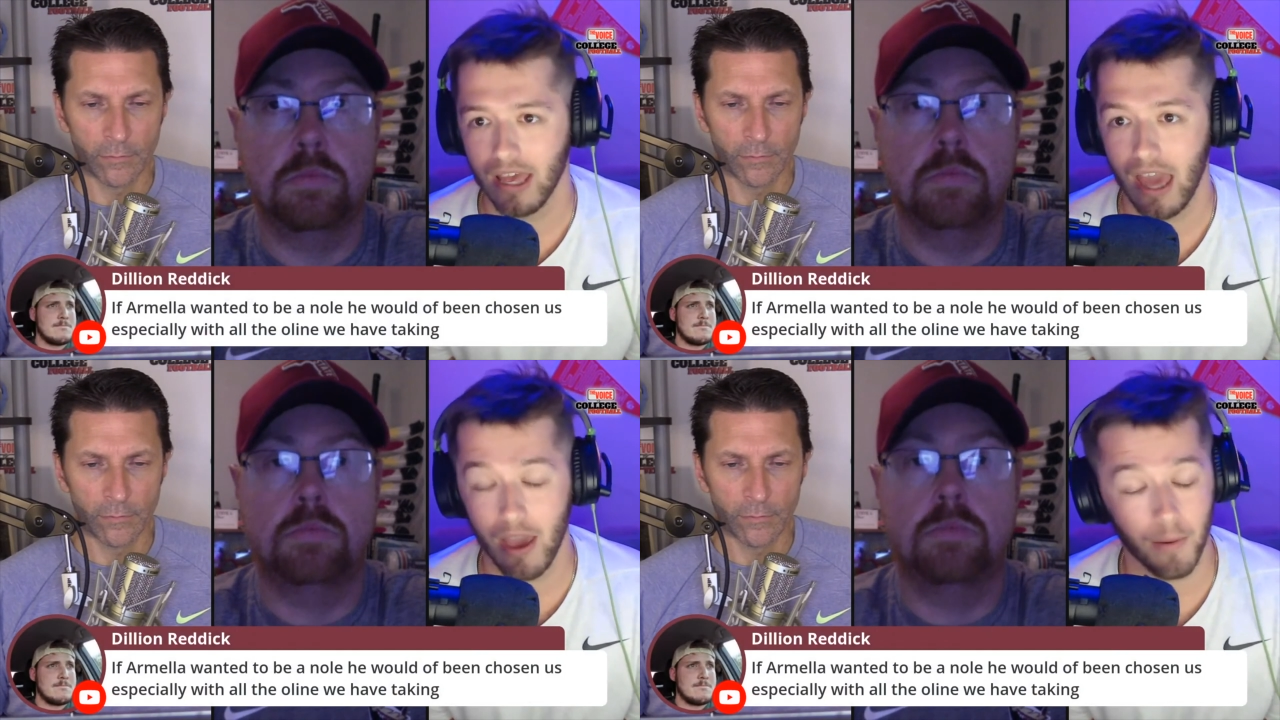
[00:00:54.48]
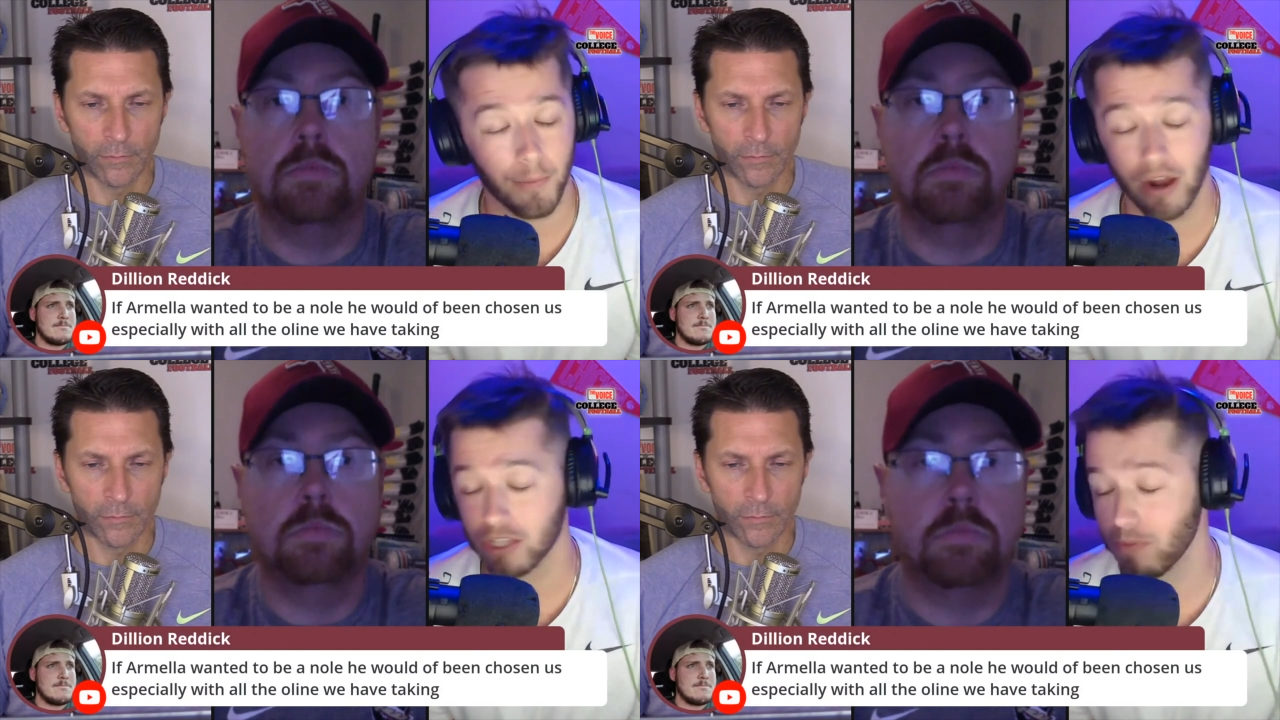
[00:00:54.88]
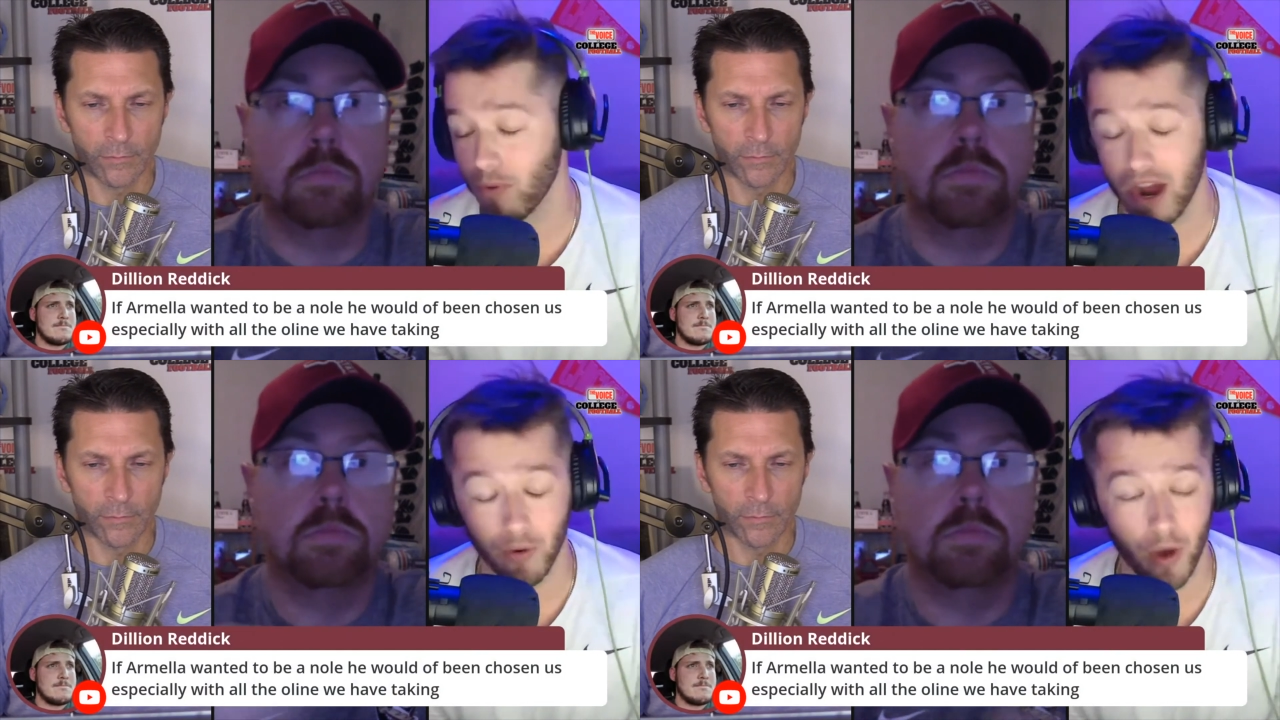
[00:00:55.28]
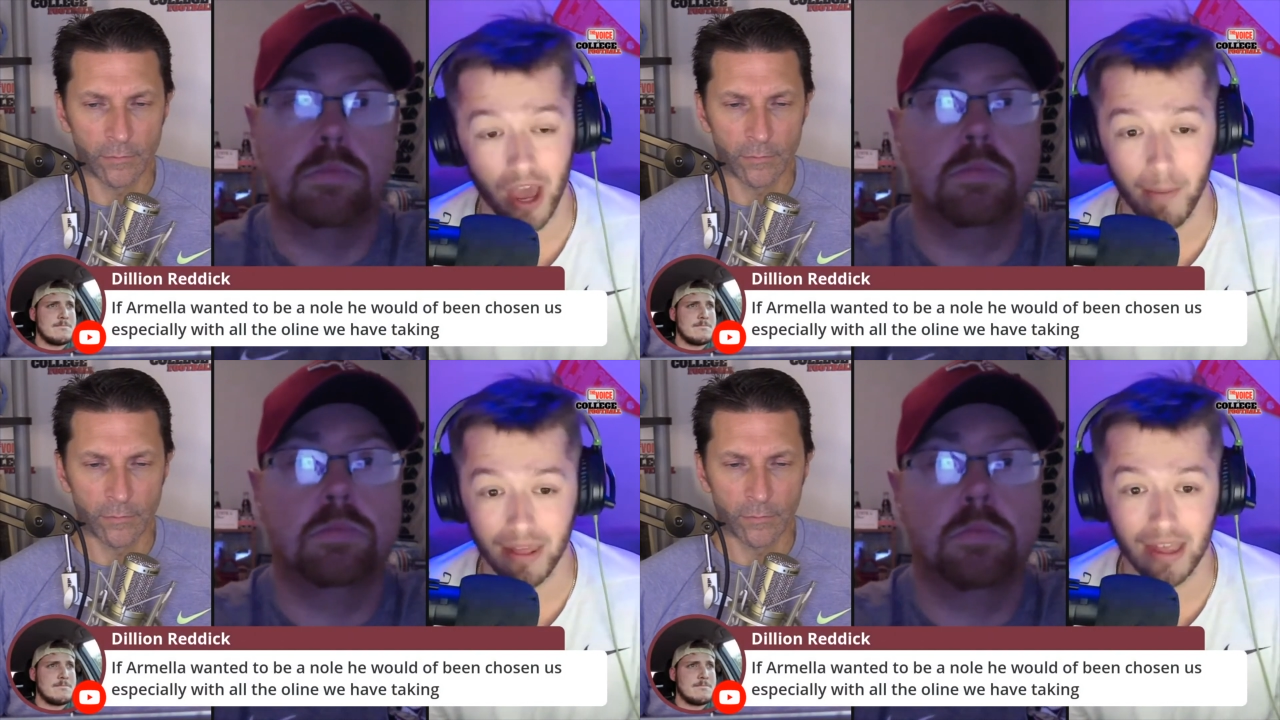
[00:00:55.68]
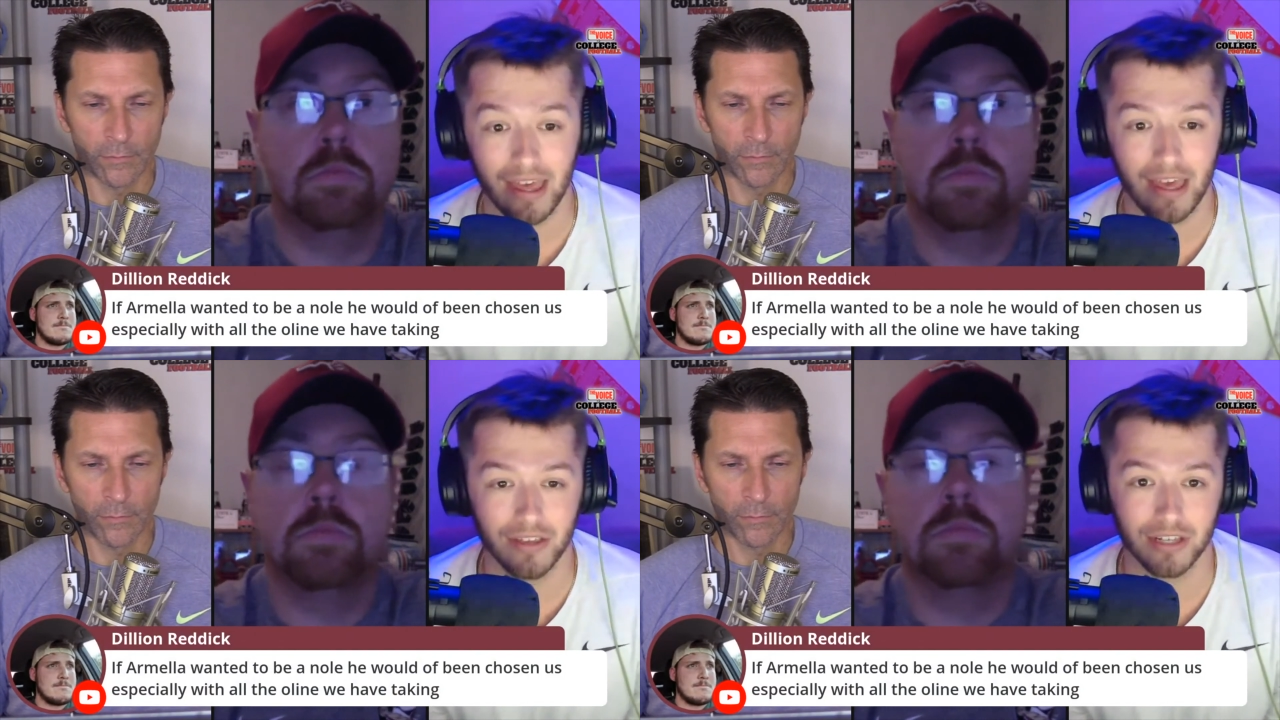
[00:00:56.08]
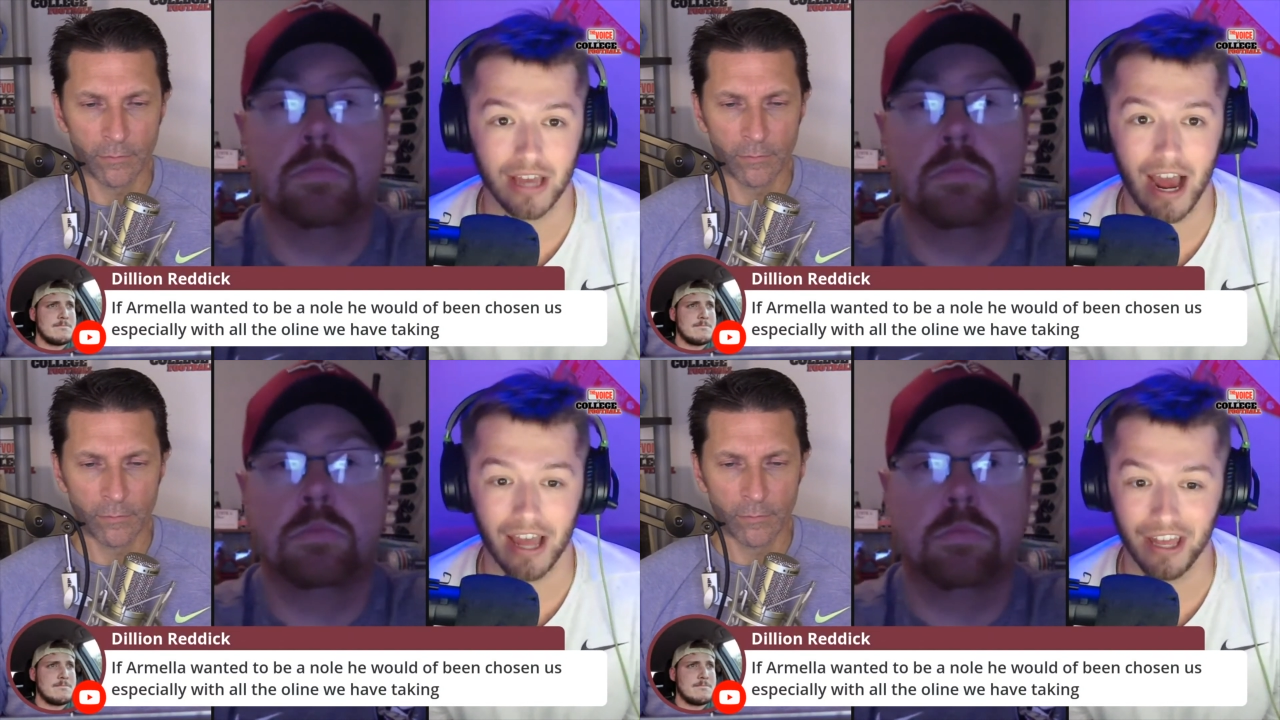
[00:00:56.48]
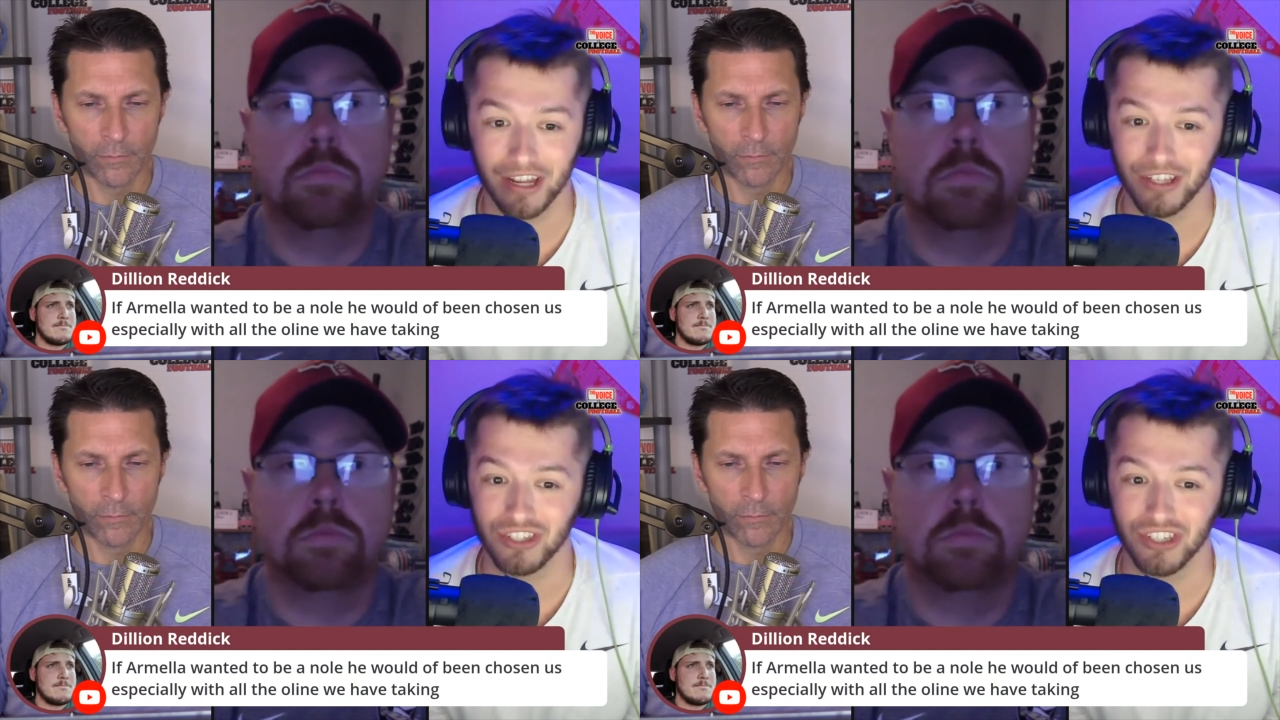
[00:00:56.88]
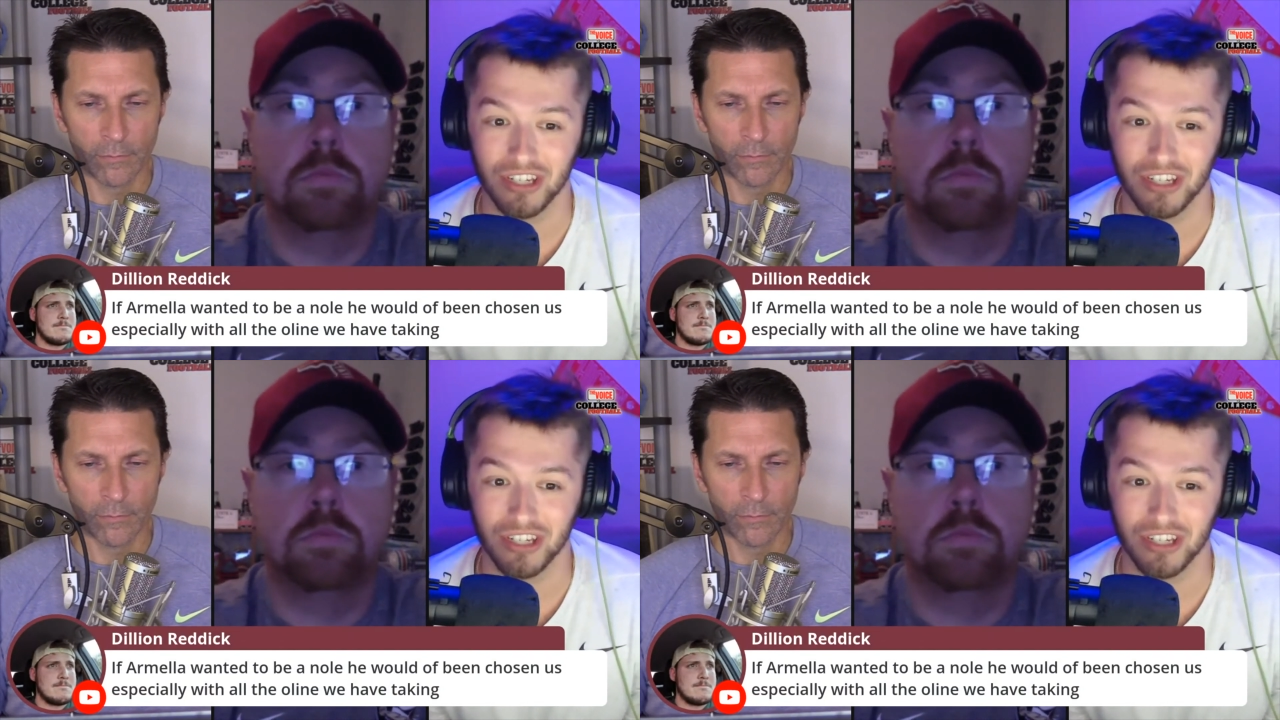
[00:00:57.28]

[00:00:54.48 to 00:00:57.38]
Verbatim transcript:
Speaker 1: he impressed me right away. I mean, he is a guy that is